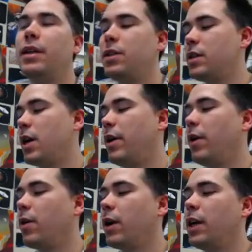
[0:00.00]
This is how I
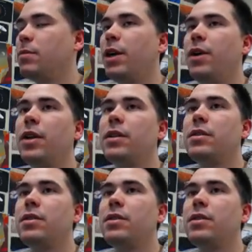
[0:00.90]
organize my units.